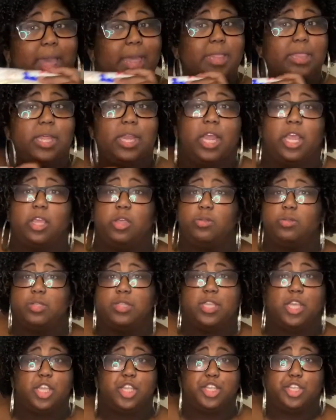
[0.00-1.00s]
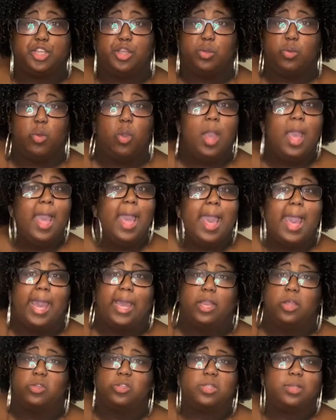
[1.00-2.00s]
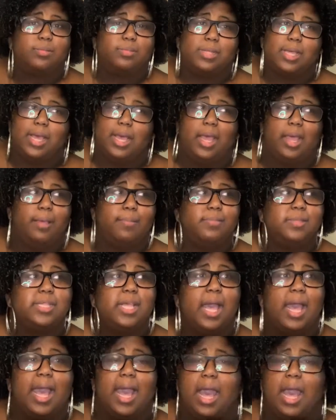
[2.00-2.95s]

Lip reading: Then I use tissue. I know sometimes,